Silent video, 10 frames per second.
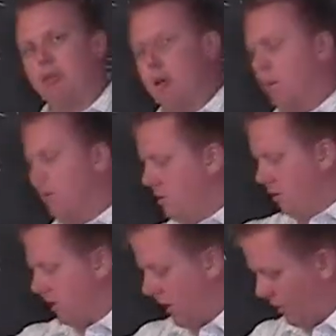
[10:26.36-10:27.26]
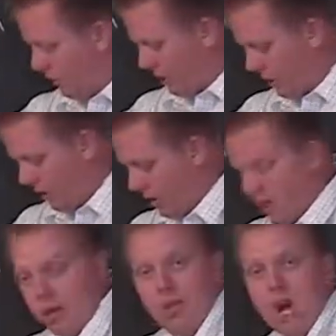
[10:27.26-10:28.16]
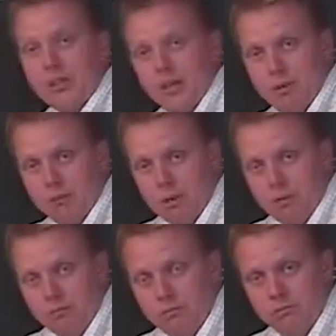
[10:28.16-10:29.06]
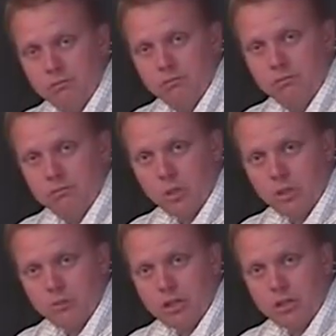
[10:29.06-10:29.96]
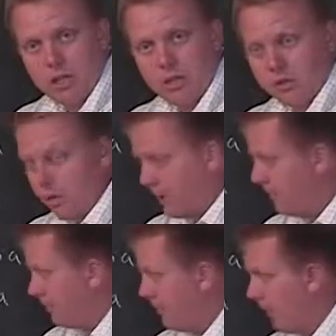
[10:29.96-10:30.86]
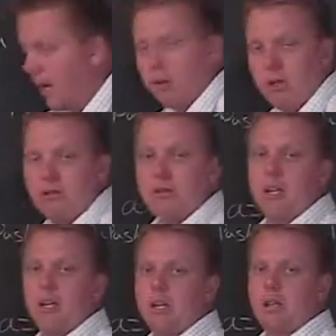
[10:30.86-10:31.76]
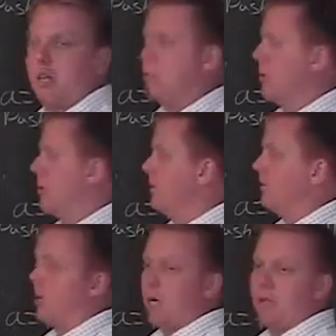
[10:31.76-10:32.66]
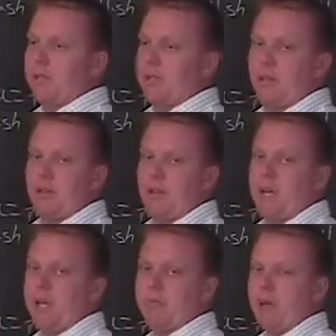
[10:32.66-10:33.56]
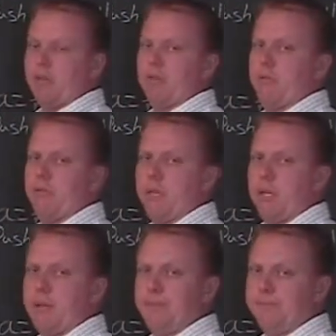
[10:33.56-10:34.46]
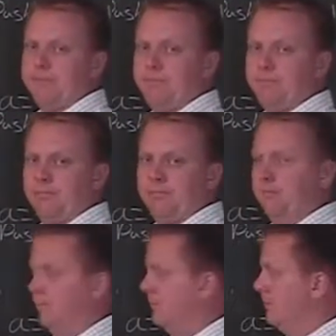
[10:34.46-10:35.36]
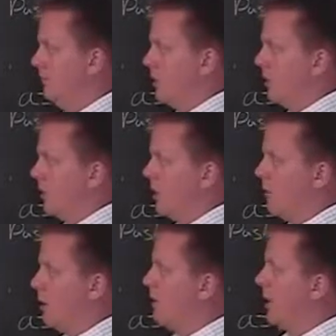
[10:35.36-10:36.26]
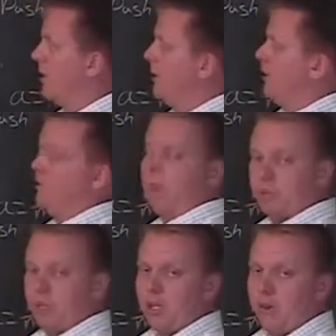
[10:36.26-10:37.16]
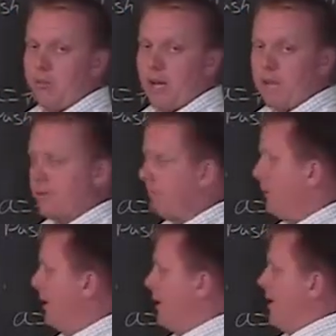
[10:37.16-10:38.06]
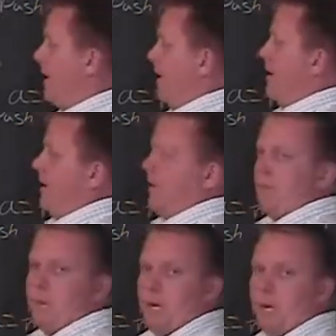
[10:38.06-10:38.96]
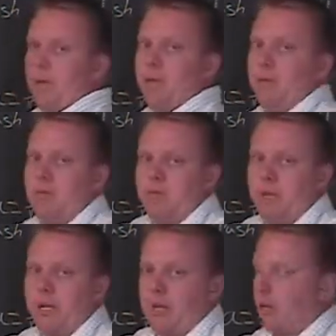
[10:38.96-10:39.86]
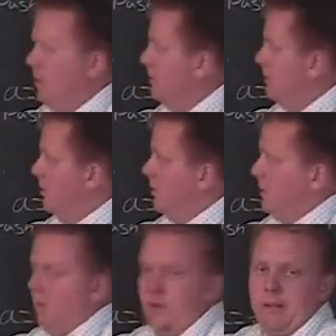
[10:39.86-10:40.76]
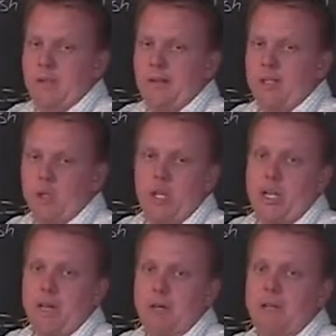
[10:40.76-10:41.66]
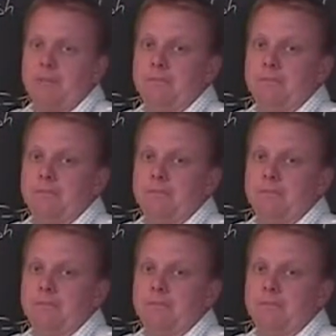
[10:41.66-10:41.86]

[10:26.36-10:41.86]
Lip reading: Bob standing over here on a skateboard. Use your imaginations here. I am also standing on a skateboard. Bob is as massive as me. We won't talk about weight. We'll talk about mass. Bob, right here, is looking at me.